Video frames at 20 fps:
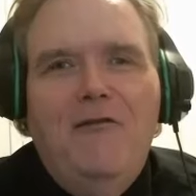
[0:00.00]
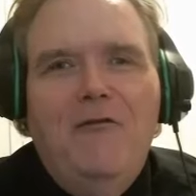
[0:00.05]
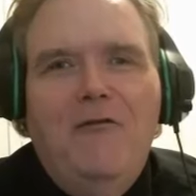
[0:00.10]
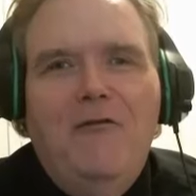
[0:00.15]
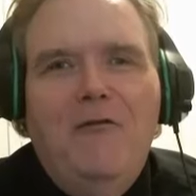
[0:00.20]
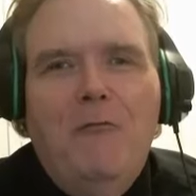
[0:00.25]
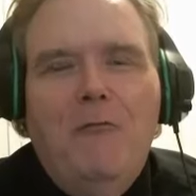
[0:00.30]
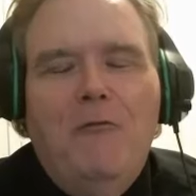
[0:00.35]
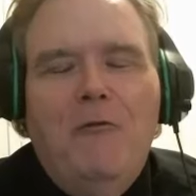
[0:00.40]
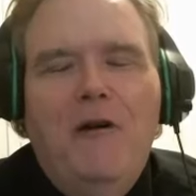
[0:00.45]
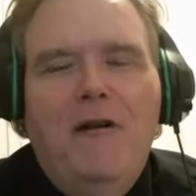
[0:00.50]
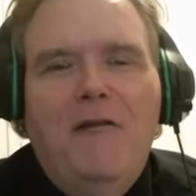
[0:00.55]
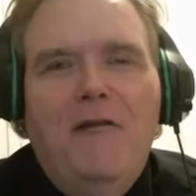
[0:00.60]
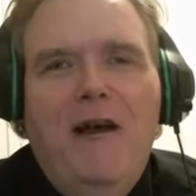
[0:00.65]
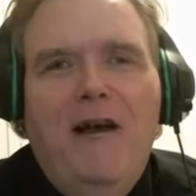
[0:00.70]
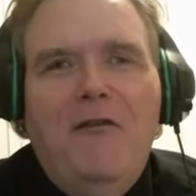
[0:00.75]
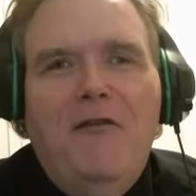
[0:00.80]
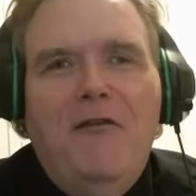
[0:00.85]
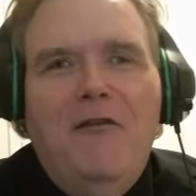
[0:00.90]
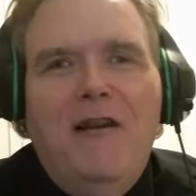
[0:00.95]
one
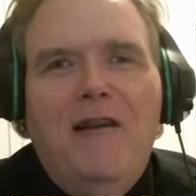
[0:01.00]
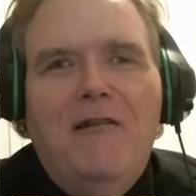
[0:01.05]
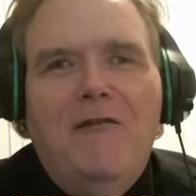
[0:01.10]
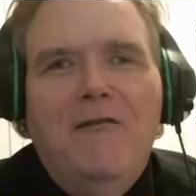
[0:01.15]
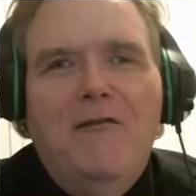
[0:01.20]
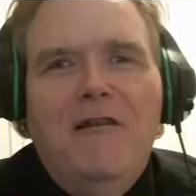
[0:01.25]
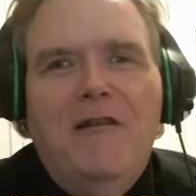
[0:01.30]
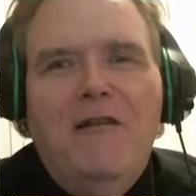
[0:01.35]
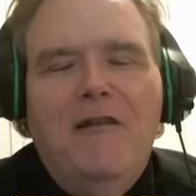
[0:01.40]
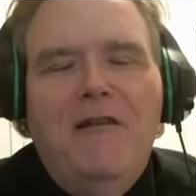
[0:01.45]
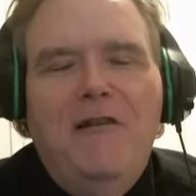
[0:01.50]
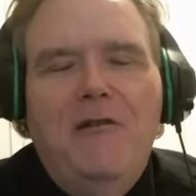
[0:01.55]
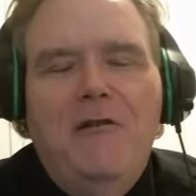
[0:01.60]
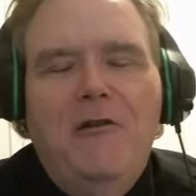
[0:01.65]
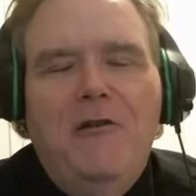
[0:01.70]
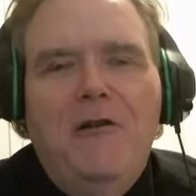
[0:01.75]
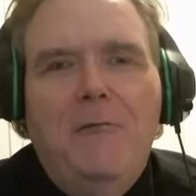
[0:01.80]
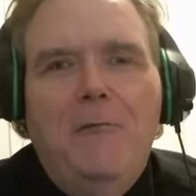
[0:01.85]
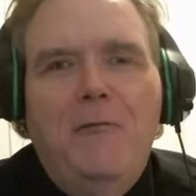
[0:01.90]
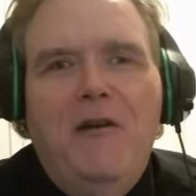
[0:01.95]
last thing,
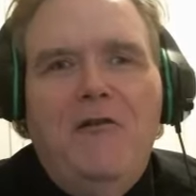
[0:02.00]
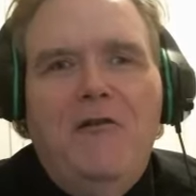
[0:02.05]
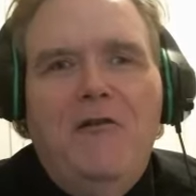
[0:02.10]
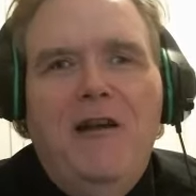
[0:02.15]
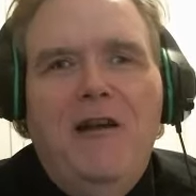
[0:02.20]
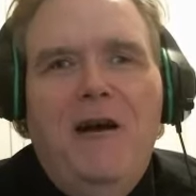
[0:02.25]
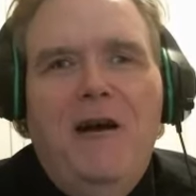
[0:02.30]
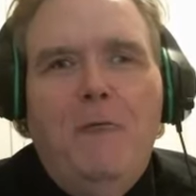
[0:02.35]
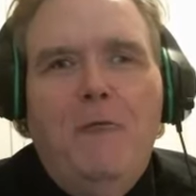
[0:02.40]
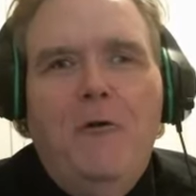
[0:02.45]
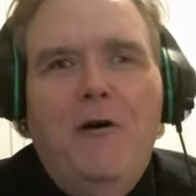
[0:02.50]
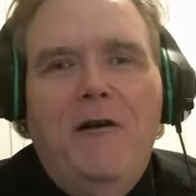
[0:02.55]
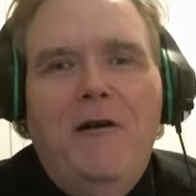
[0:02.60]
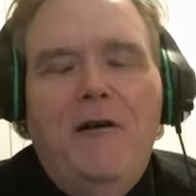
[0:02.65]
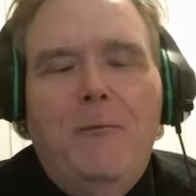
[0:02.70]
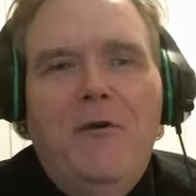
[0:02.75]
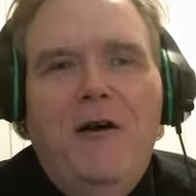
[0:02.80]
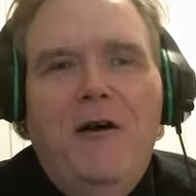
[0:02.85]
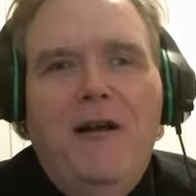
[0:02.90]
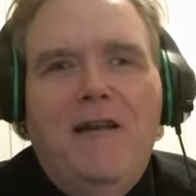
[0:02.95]
you mentioned how well
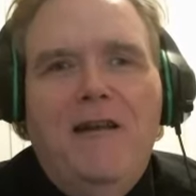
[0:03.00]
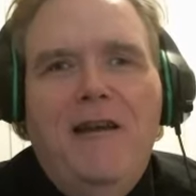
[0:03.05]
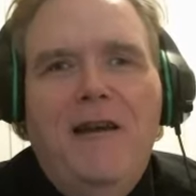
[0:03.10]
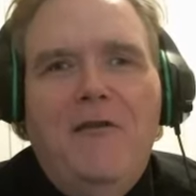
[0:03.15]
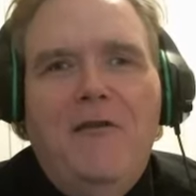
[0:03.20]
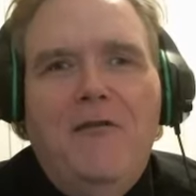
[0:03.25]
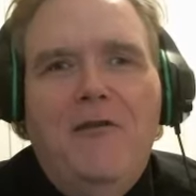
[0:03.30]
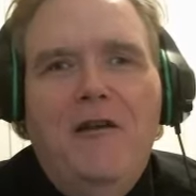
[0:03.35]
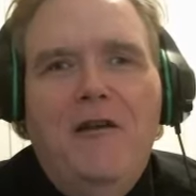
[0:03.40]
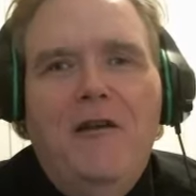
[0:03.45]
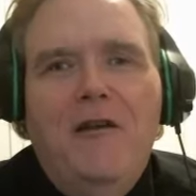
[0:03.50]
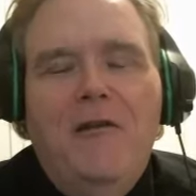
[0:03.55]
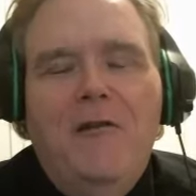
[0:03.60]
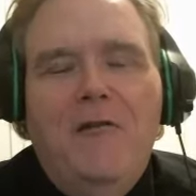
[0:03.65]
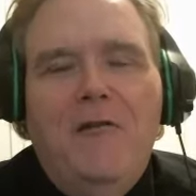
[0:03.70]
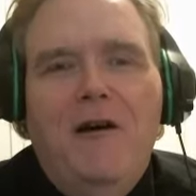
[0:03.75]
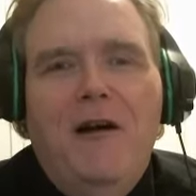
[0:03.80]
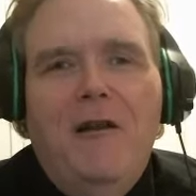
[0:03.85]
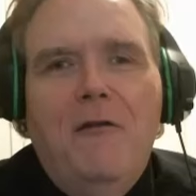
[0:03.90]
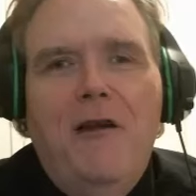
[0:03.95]
your podcast did, and a
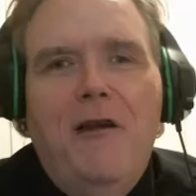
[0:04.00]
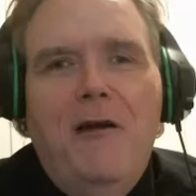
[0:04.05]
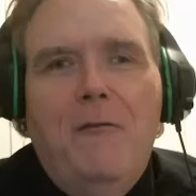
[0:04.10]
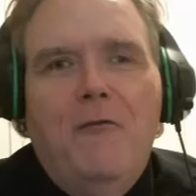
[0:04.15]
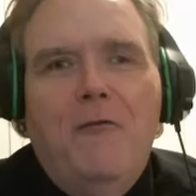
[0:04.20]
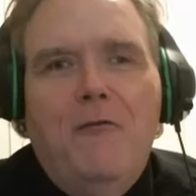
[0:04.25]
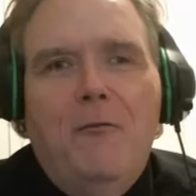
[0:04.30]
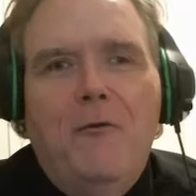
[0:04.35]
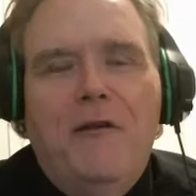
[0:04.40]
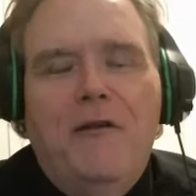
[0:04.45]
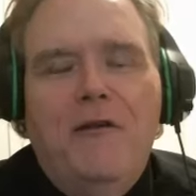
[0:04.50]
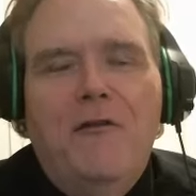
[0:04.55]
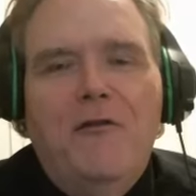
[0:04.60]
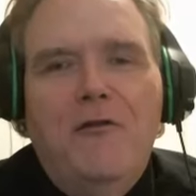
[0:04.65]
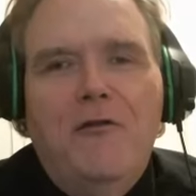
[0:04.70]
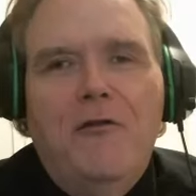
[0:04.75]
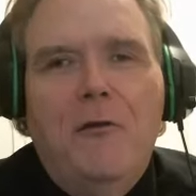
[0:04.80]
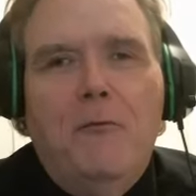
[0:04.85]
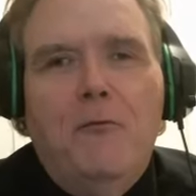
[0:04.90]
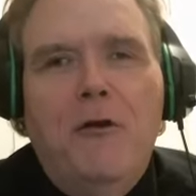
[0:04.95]
lot of that was because
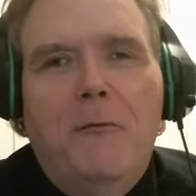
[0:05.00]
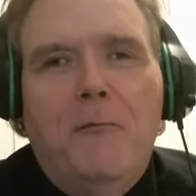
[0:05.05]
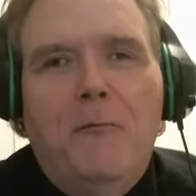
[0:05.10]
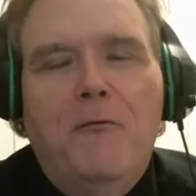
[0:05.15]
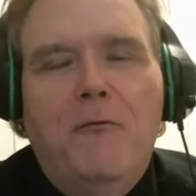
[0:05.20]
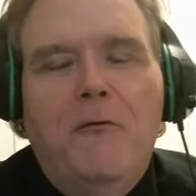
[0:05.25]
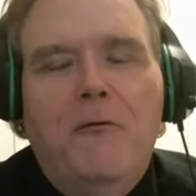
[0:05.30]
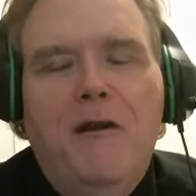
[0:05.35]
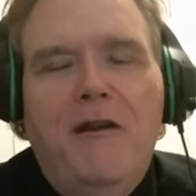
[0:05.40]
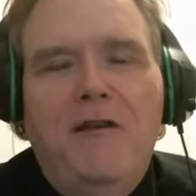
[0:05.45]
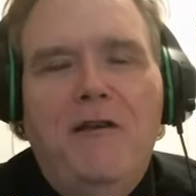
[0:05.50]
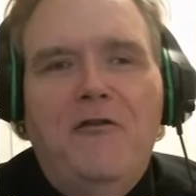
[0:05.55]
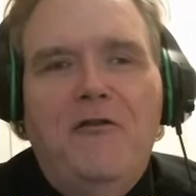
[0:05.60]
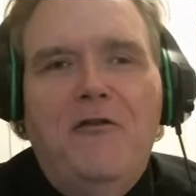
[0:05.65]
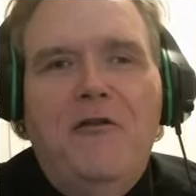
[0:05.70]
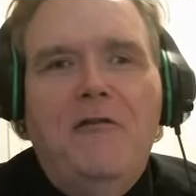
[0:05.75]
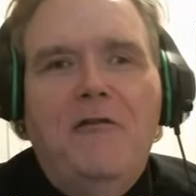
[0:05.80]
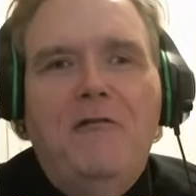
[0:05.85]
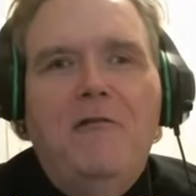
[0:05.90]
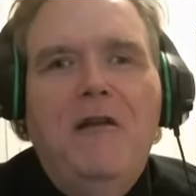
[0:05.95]
of the
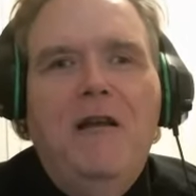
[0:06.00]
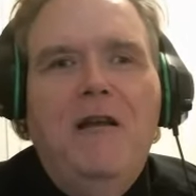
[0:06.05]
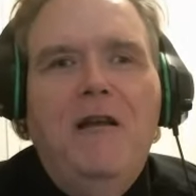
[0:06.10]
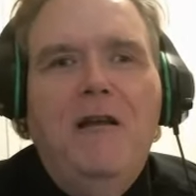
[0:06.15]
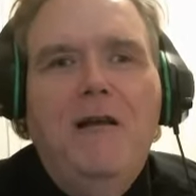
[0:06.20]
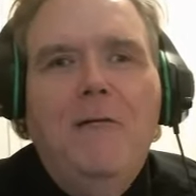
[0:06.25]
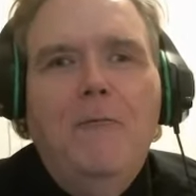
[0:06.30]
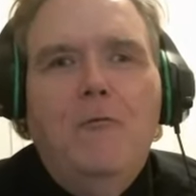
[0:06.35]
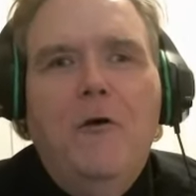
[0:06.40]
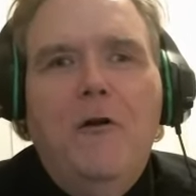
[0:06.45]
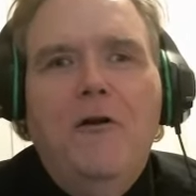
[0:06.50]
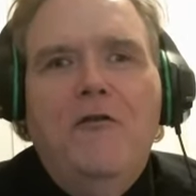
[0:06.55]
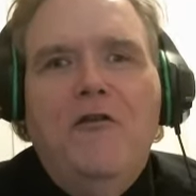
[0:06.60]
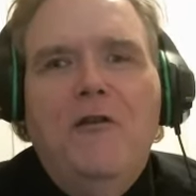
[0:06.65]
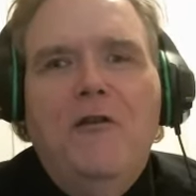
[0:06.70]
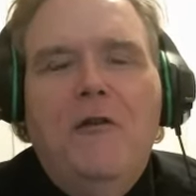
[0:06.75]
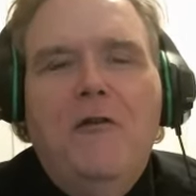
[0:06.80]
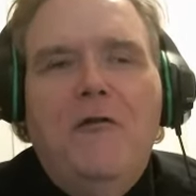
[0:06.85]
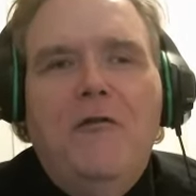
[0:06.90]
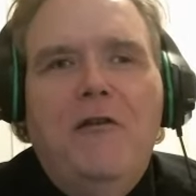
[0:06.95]
preparation. What are
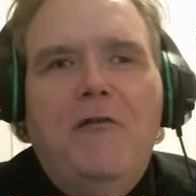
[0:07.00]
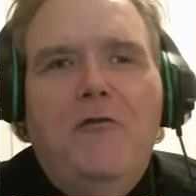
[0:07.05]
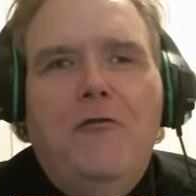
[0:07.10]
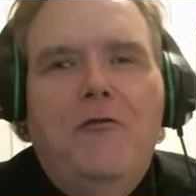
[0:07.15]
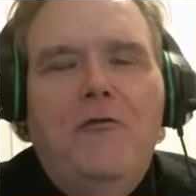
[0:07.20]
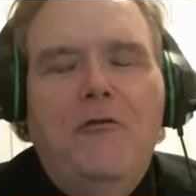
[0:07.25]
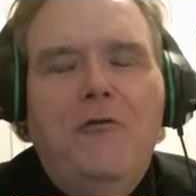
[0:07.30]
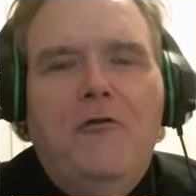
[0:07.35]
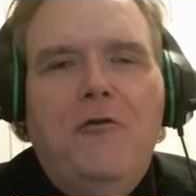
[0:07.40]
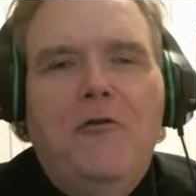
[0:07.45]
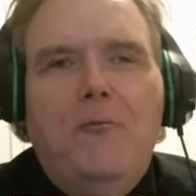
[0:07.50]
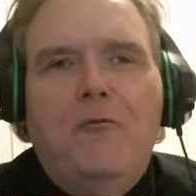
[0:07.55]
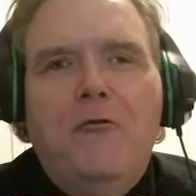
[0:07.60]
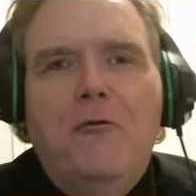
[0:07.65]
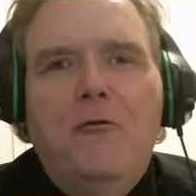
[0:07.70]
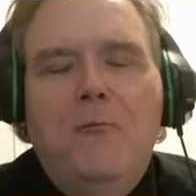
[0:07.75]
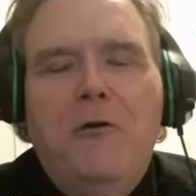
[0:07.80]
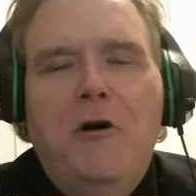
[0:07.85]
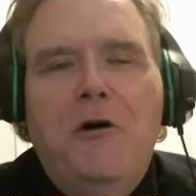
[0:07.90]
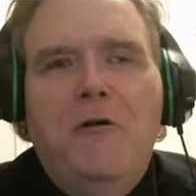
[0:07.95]
some of the things you do
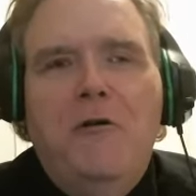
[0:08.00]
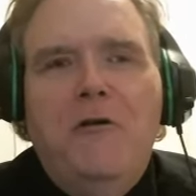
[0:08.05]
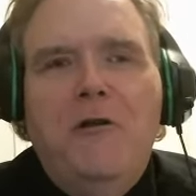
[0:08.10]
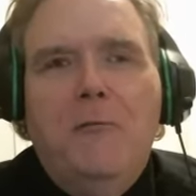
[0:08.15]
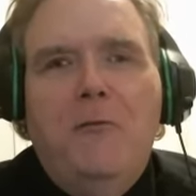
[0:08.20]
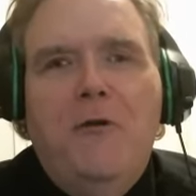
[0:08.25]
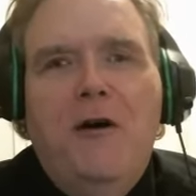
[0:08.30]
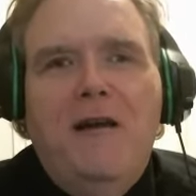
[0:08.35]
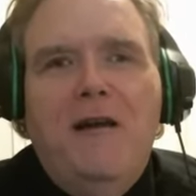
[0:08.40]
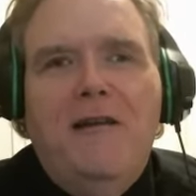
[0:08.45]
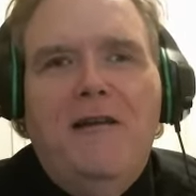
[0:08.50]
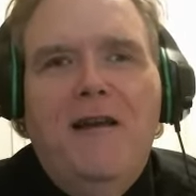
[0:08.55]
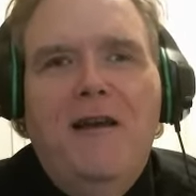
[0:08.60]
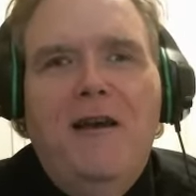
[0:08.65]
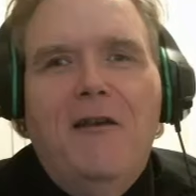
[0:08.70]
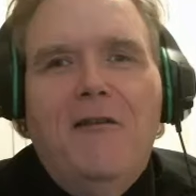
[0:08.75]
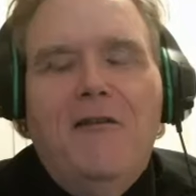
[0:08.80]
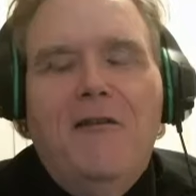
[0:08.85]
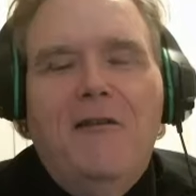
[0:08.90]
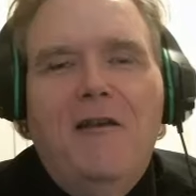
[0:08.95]
to promote your
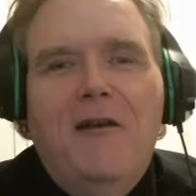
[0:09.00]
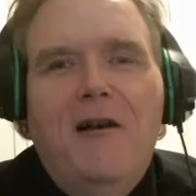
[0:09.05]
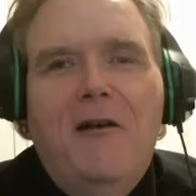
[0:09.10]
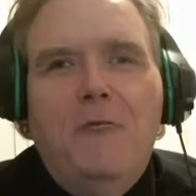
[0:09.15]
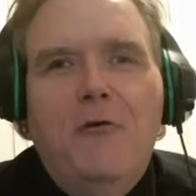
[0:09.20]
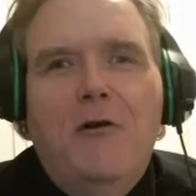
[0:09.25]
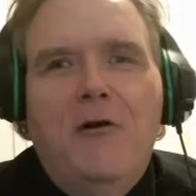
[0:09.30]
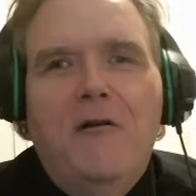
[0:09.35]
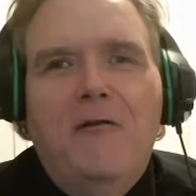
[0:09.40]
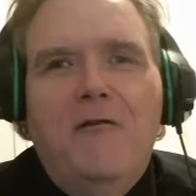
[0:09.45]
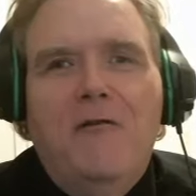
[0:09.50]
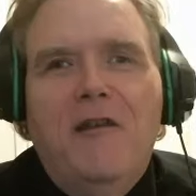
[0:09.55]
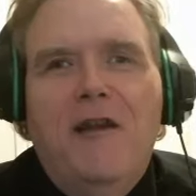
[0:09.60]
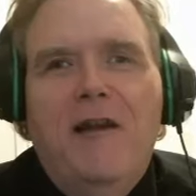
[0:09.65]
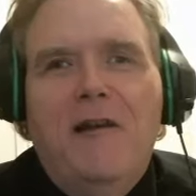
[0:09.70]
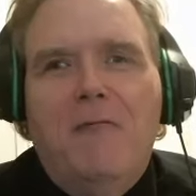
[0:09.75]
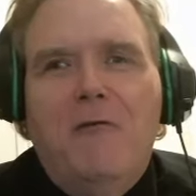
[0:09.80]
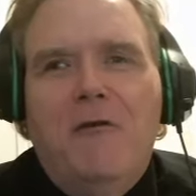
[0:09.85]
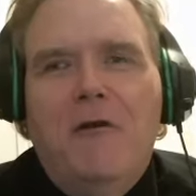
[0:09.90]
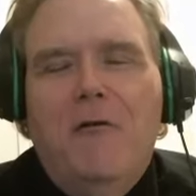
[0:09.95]
podcast, and how well is
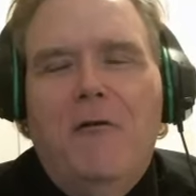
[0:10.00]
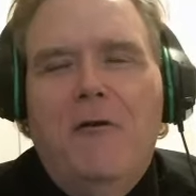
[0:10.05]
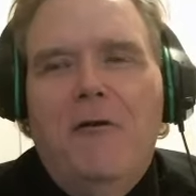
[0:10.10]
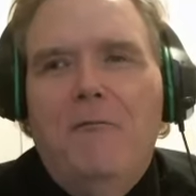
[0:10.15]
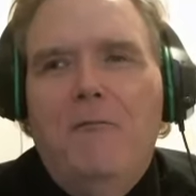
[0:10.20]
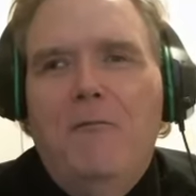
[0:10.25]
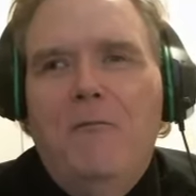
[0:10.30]
that going?